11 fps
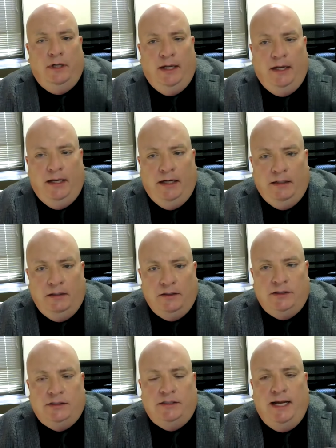a
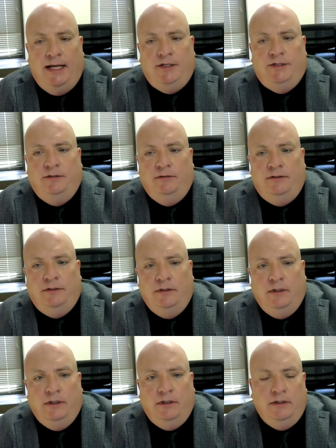statute
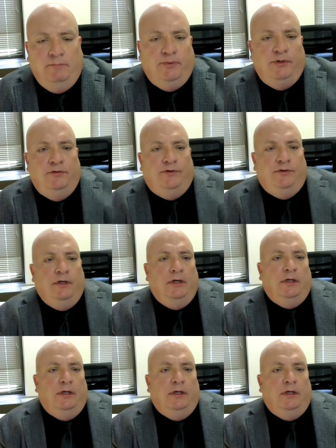could both